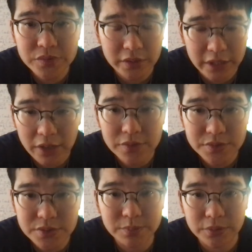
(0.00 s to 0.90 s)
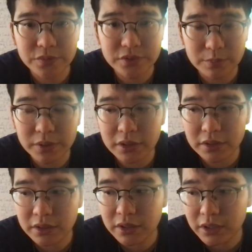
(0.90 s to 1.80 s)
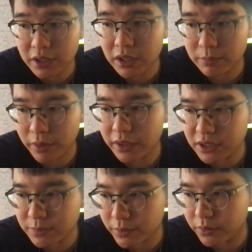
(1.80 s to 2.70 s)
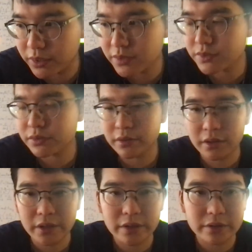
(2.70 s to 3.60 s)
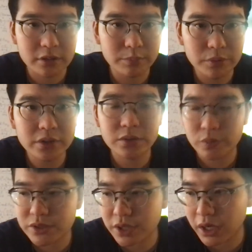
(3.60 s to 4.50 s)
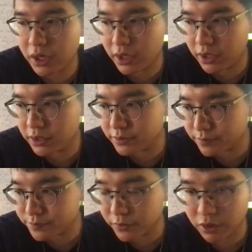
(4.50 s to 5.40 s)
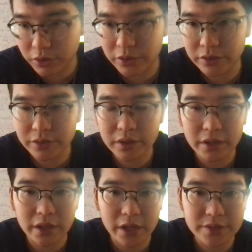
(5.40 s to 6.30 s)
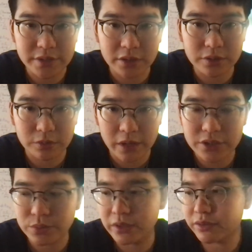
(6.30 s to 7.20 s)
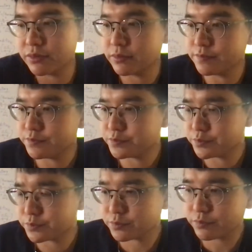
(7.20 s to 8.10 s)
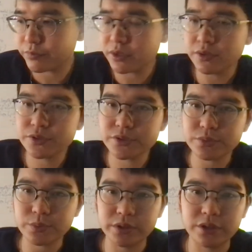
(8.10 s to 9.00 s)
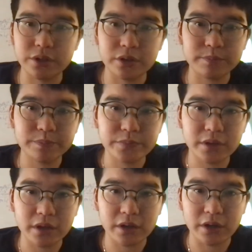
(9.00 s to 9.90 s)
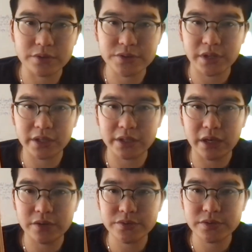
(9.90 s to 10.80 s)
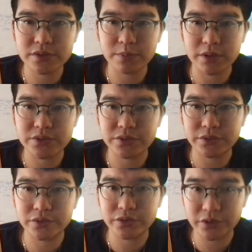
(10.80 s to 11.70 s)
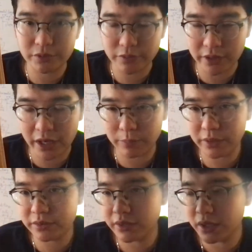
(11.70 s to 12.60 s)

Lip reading: analysis proofs to be in my experience. The book which I learned as an undergraduate is this one here, Understanding Analysis by Stephen Abbott.